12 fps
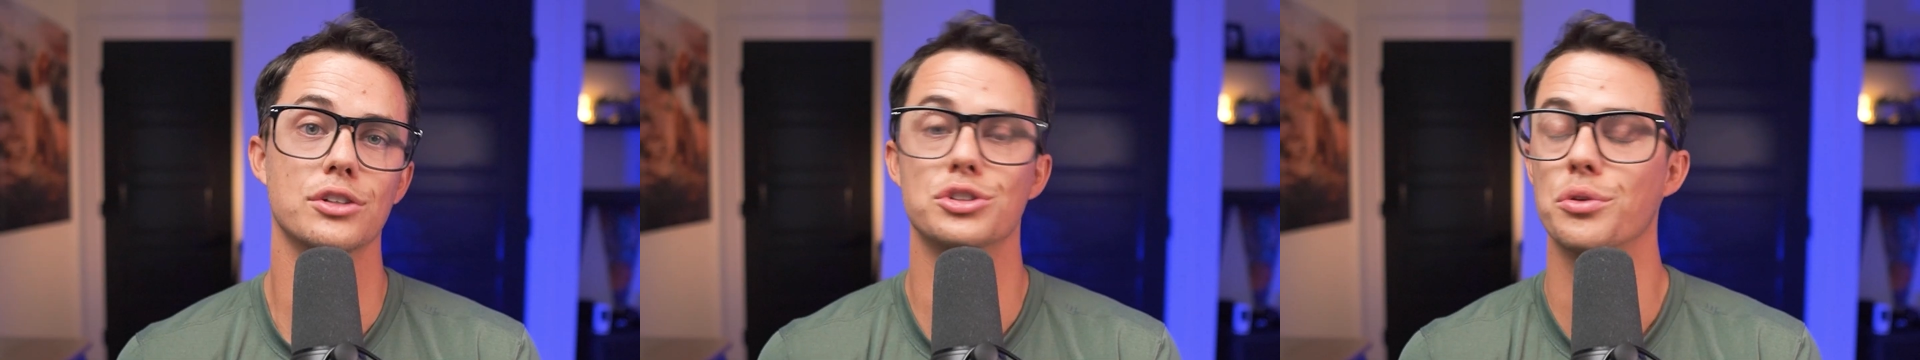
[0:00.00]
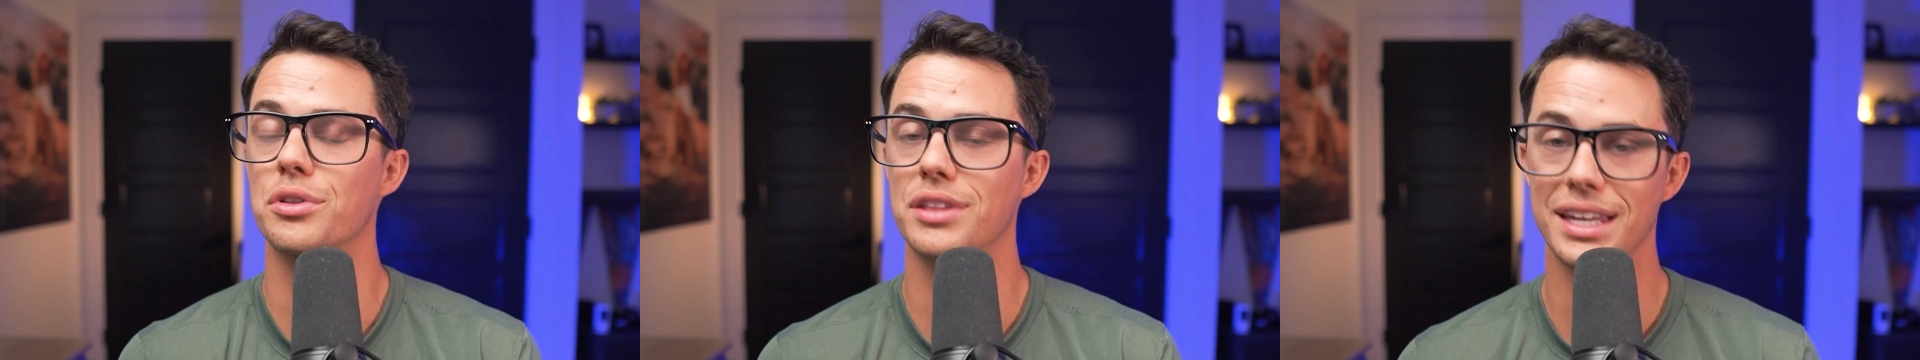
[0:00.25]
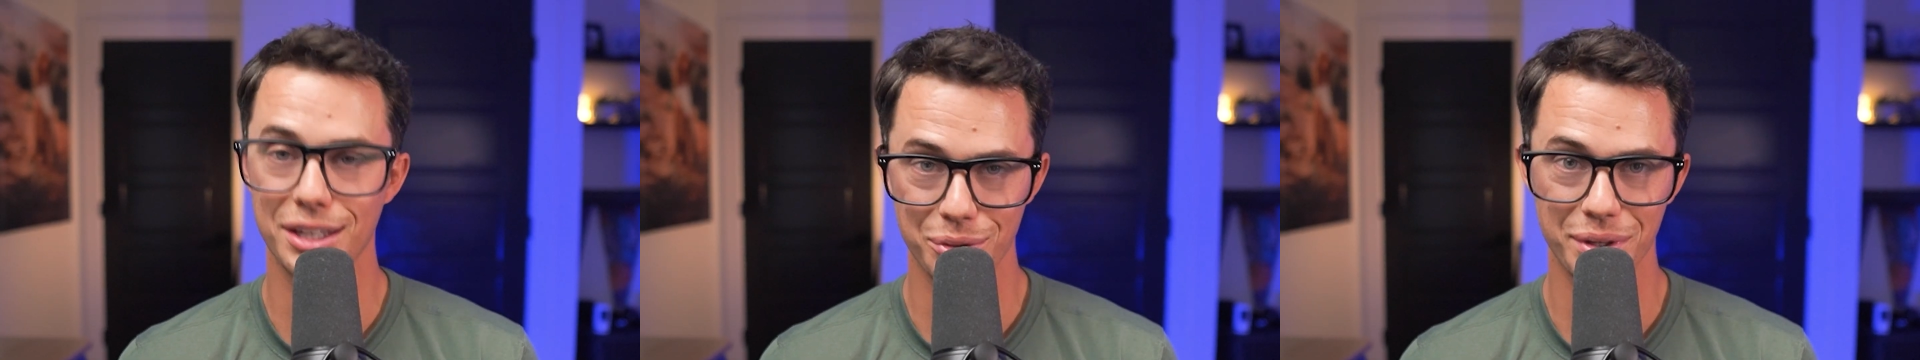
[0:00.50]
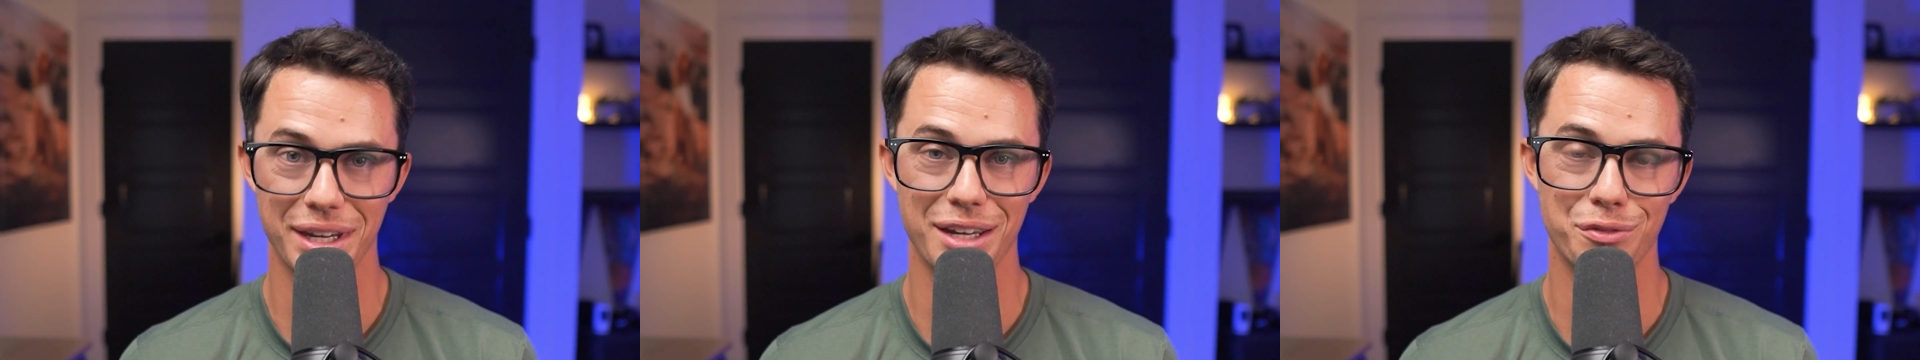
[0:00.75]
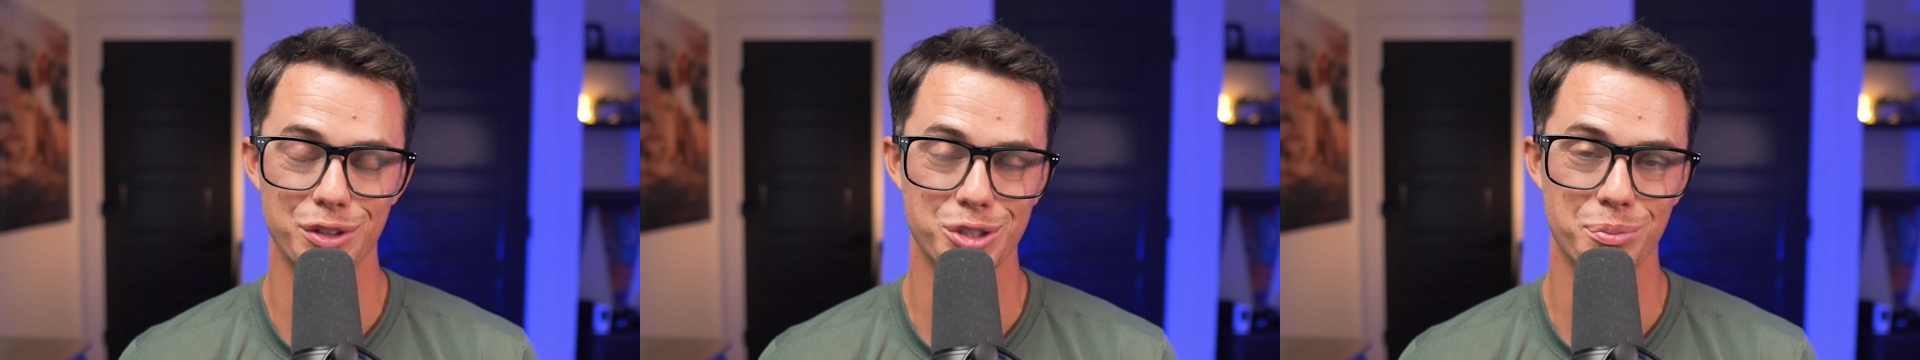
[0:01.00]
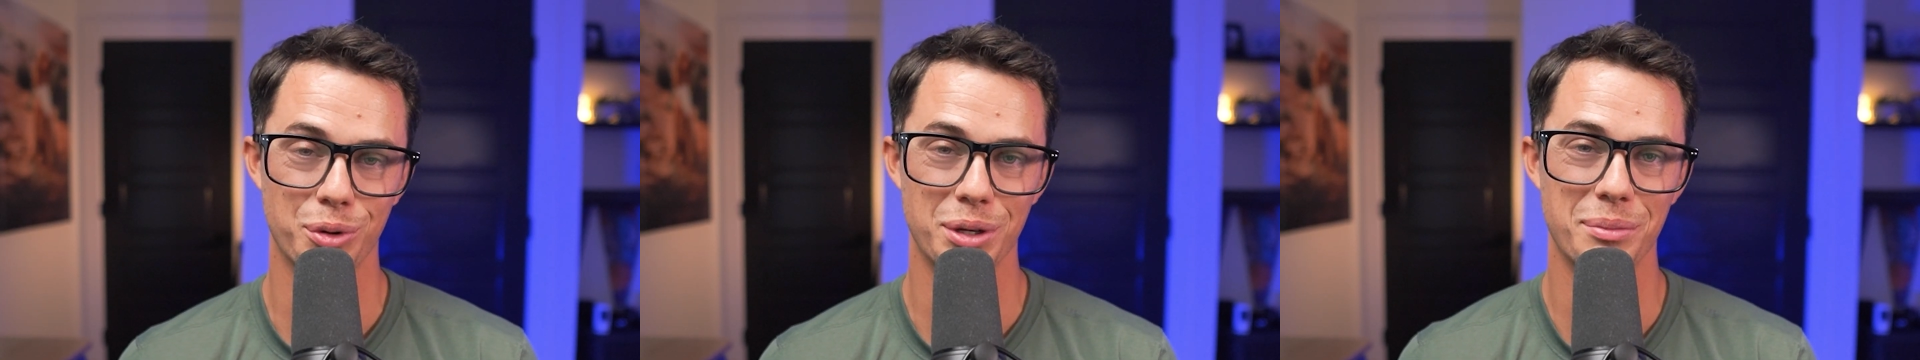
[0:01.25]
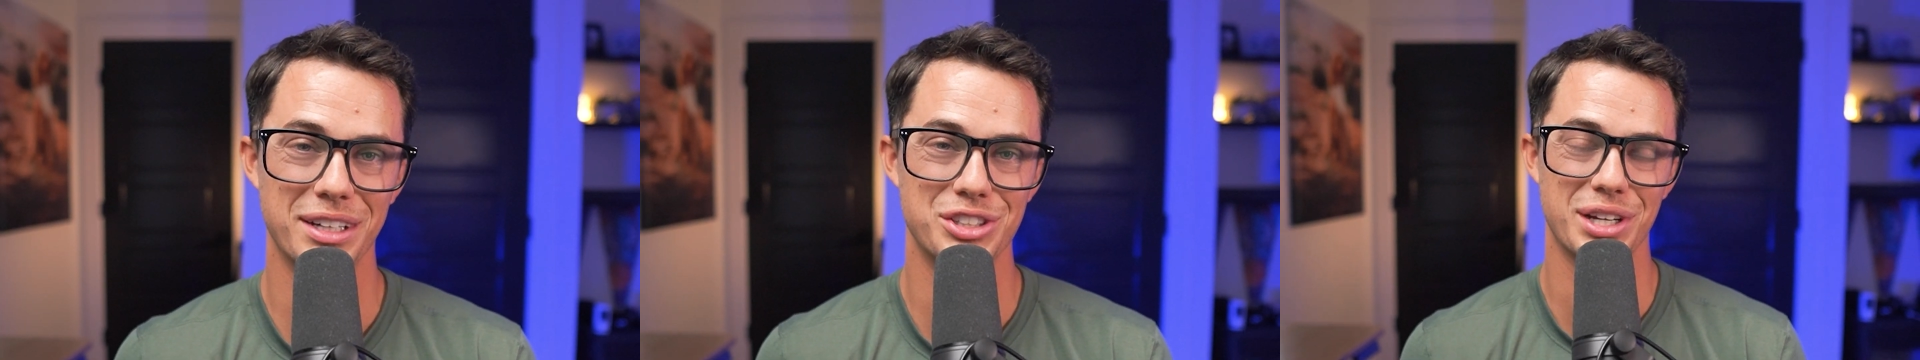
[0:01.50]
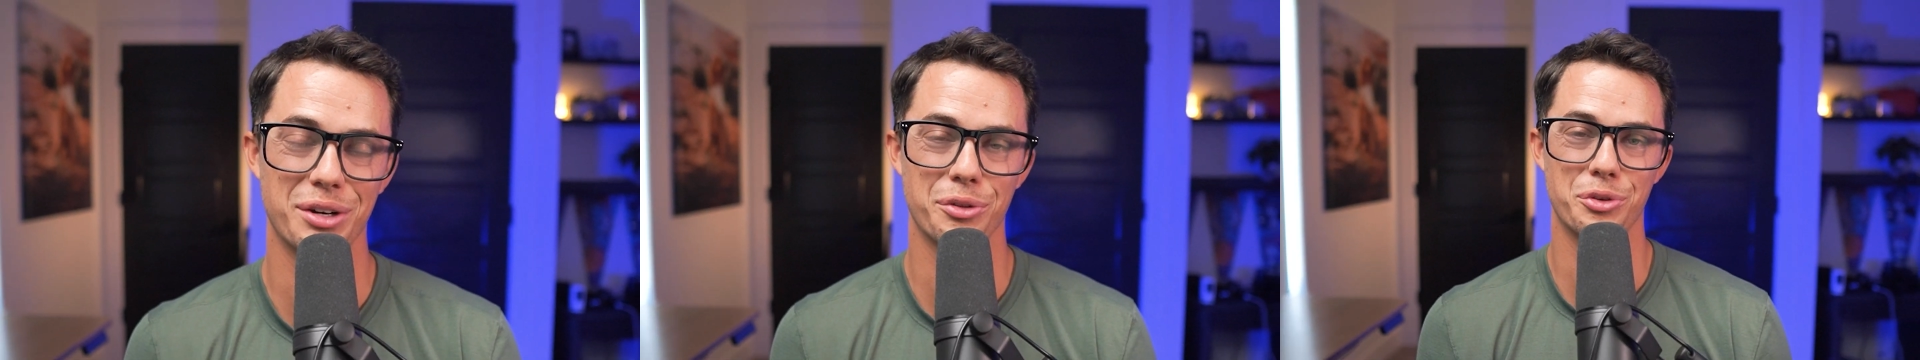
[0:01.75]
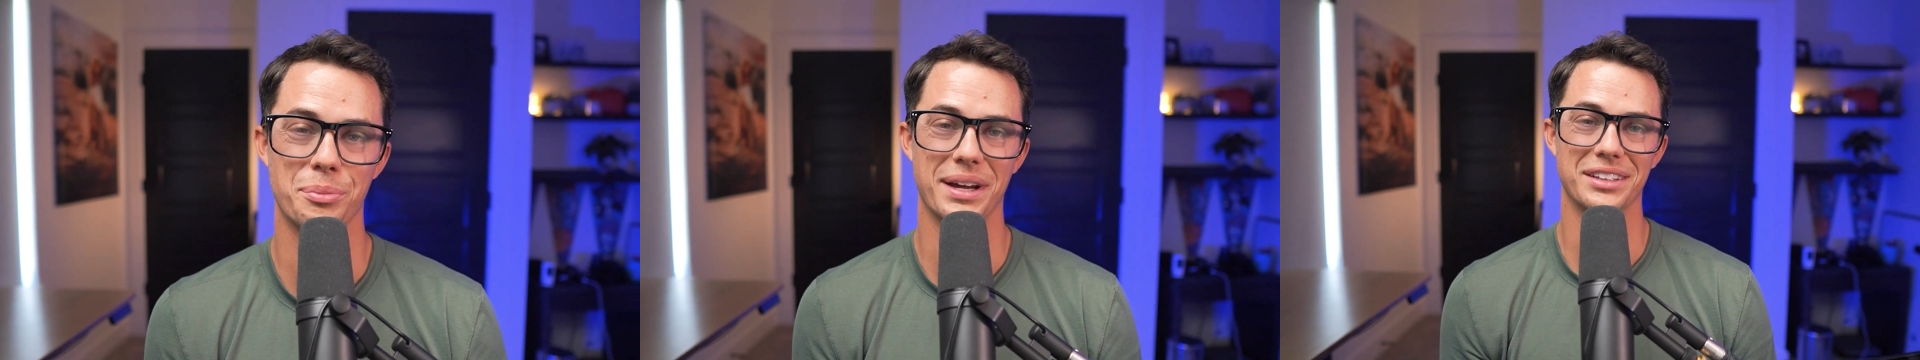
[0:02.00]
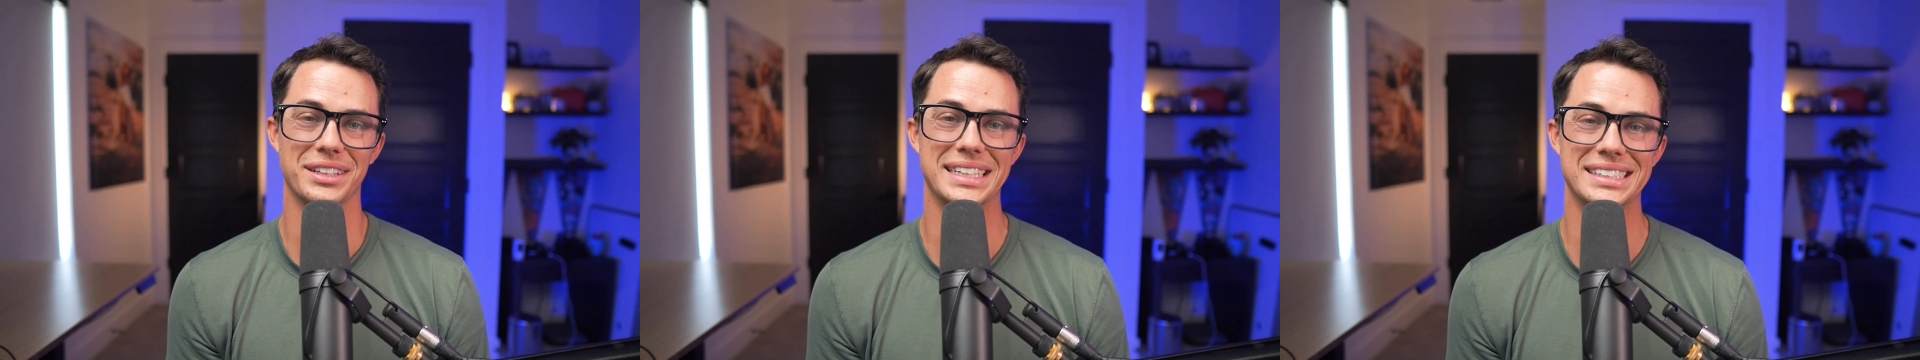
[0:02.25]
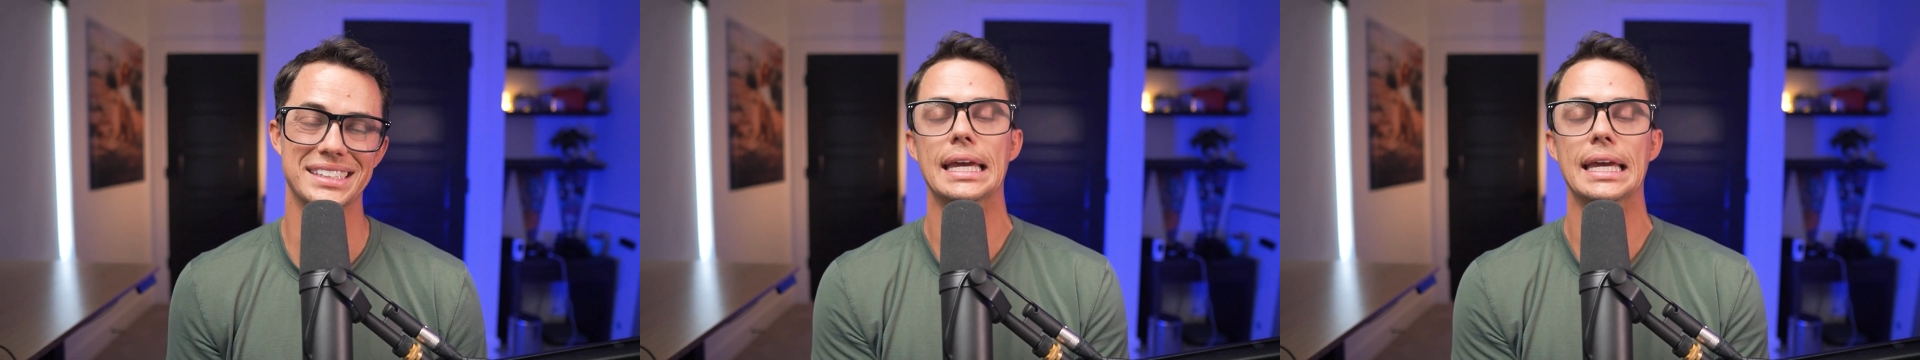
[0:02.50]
so thank you again for supporting my channel through my links.